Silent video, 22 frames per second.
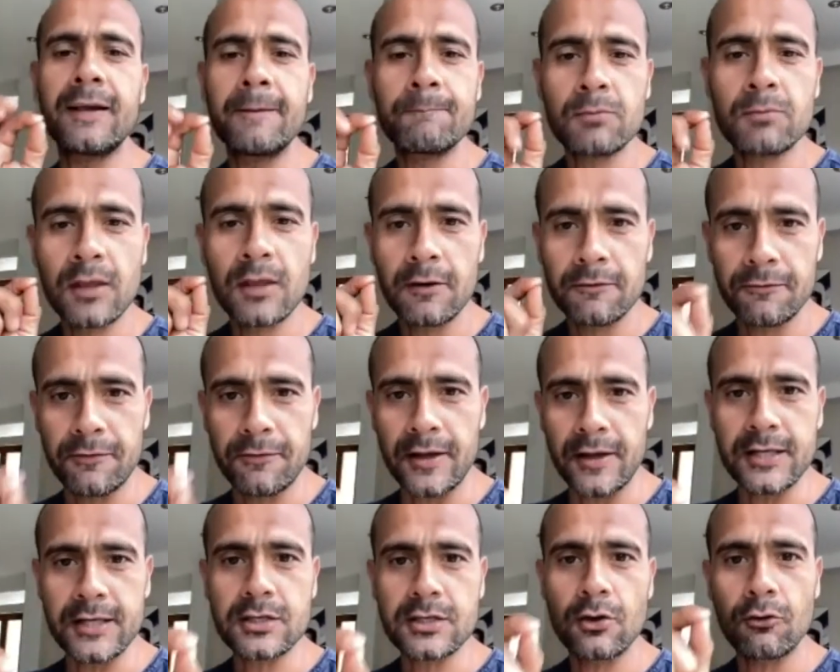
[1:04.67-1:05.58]
fit
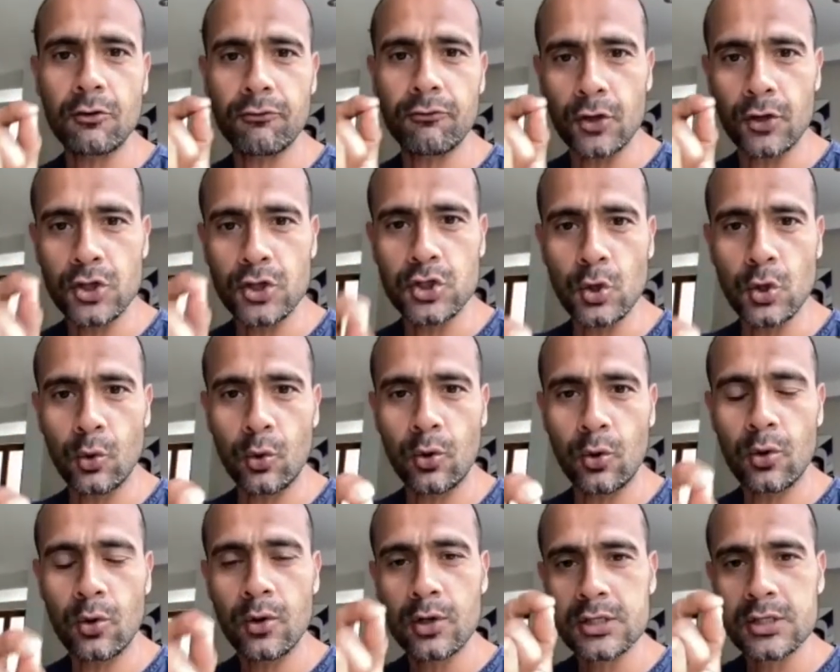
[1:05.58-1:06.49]
for your
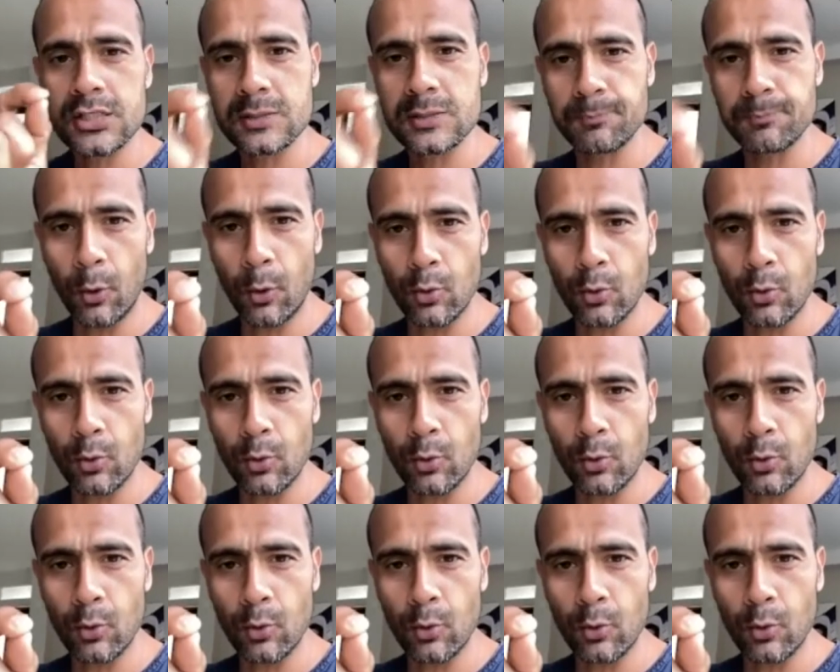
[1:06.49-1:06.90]
sport.